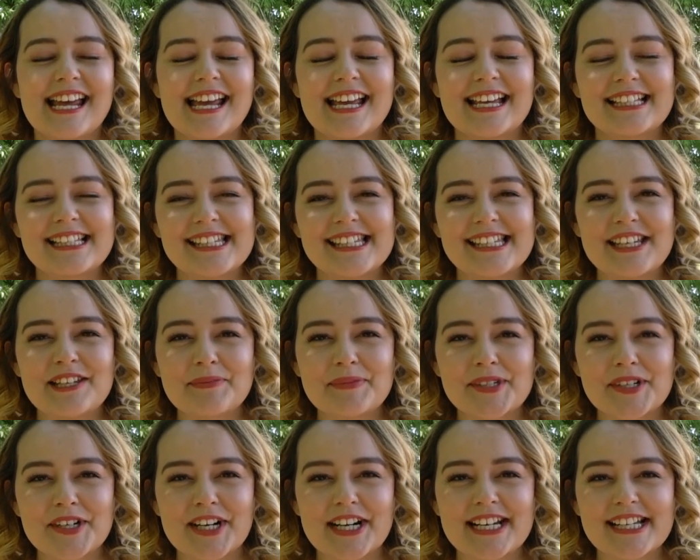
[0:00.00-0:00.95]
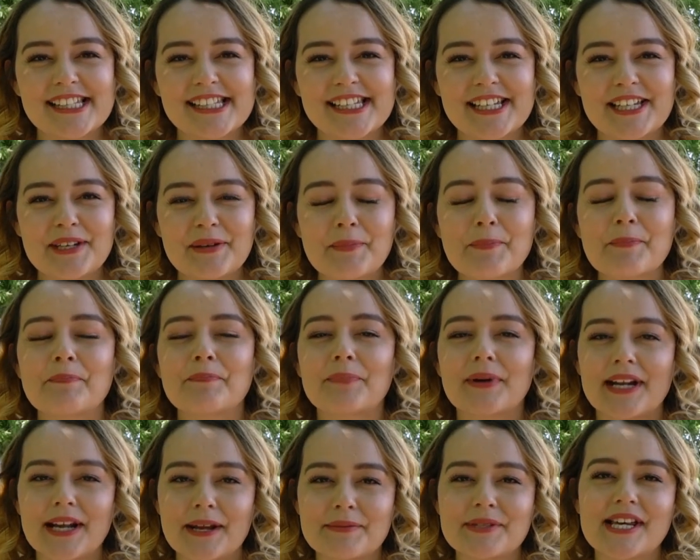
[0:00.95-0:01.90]
it seems crazy,
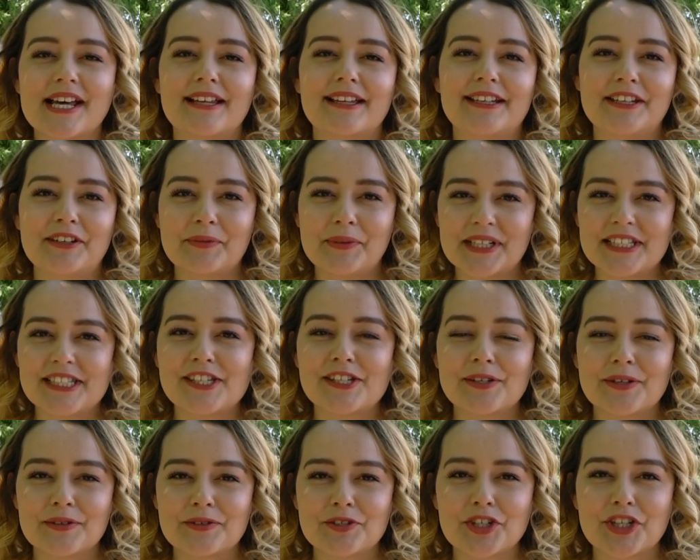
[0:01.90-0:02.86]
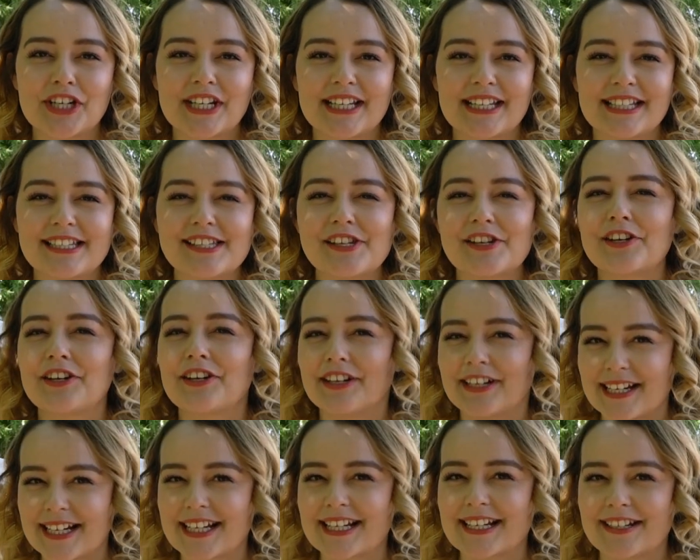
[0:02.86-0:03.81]
but I'm telling you, once you own chickens, you're
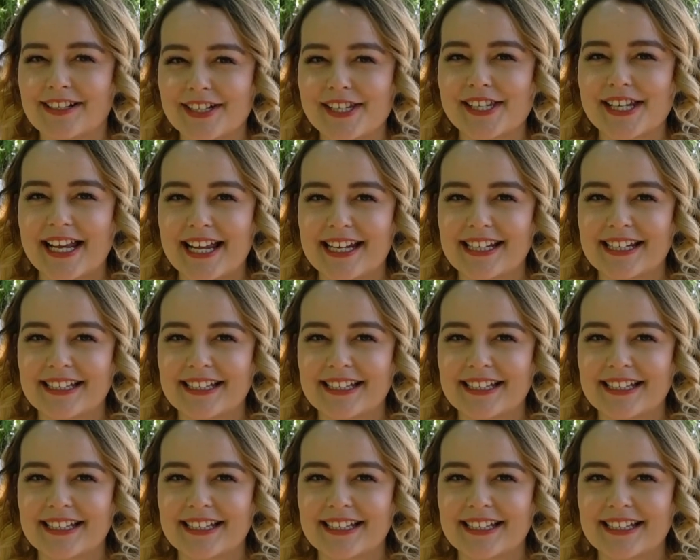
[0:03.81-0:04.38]
gonna understand